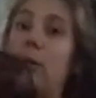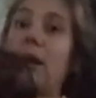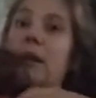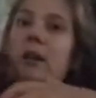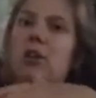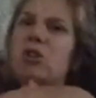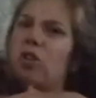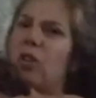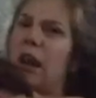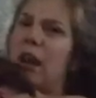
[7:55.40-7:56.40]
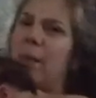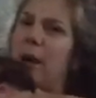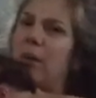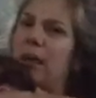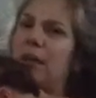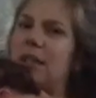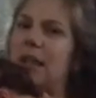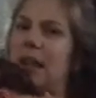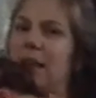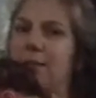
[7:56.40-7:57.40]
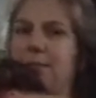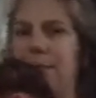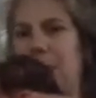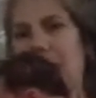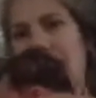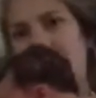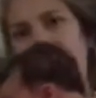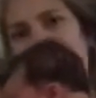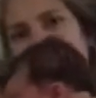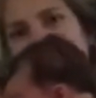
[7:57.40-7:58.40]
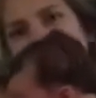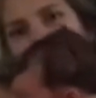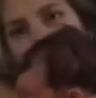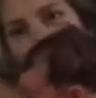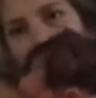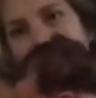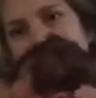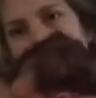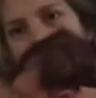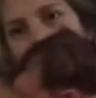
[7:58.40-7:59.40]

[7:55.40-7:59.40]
really discerning about what he's seeing. What you doing?